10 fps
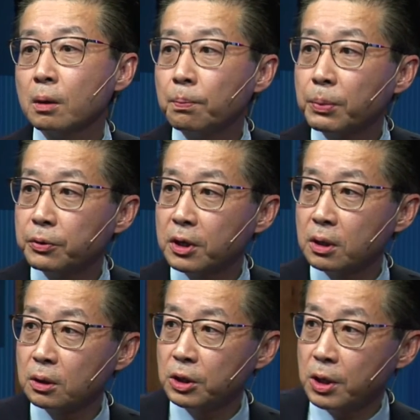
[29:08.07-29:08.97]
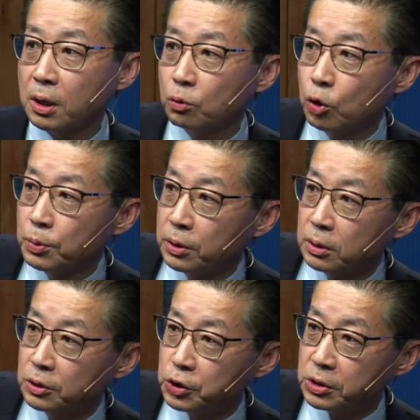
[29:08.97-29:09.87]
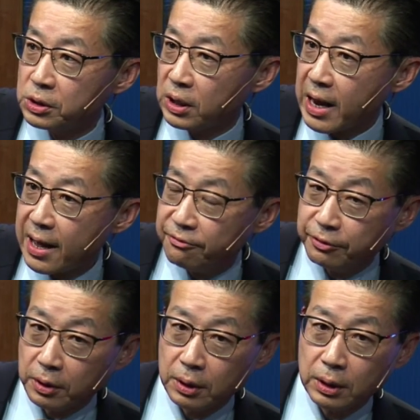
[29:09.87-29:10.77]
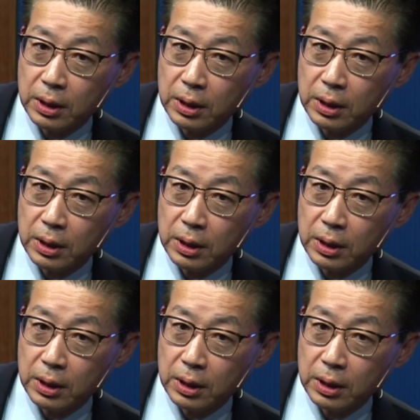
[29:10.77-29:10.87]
But then a young woman, she's laughing